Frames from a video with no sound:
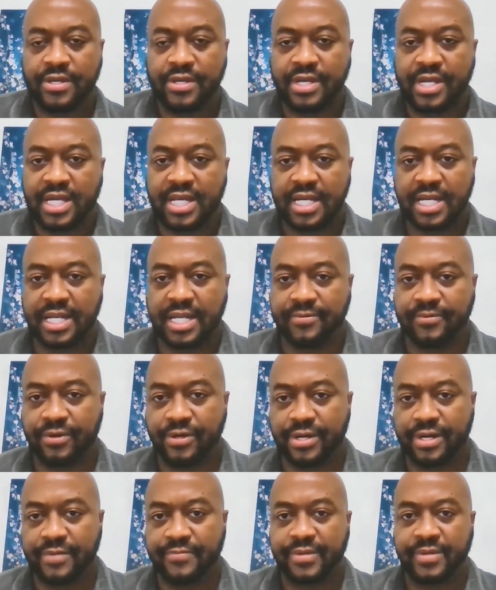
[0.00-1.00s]
lift
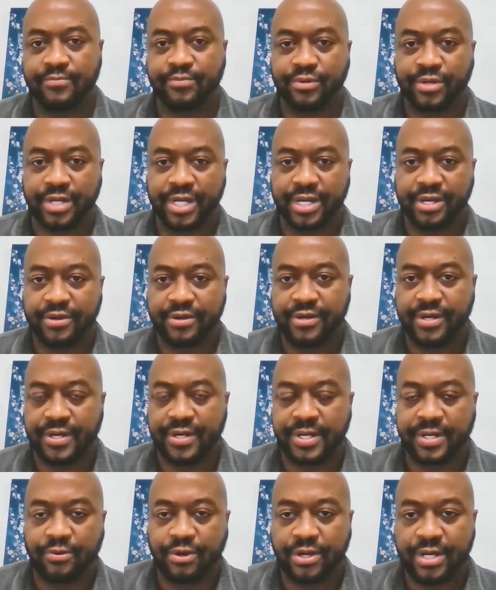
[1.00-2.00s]
her up in prayer.
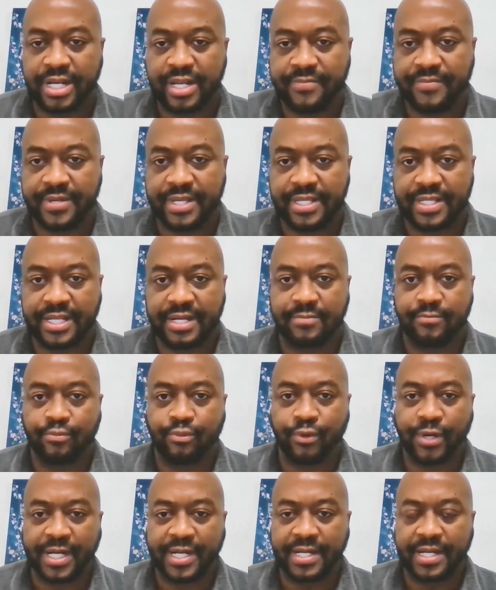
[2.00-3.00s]
Her name is
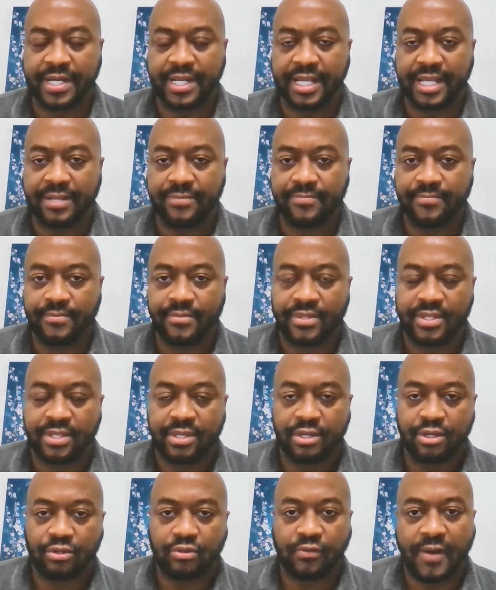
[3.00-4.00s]
Brittany
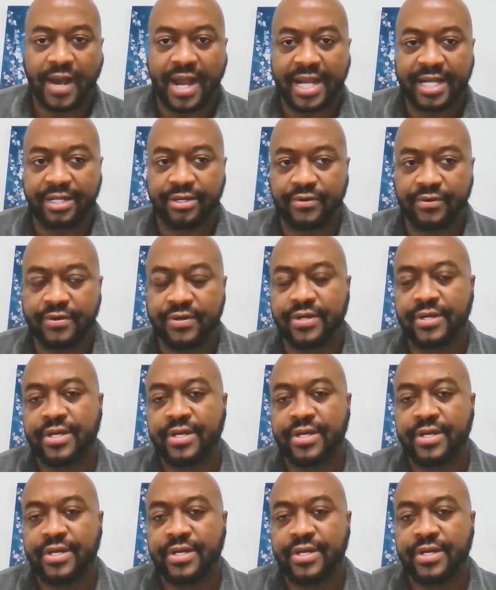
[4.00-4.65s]
Griner.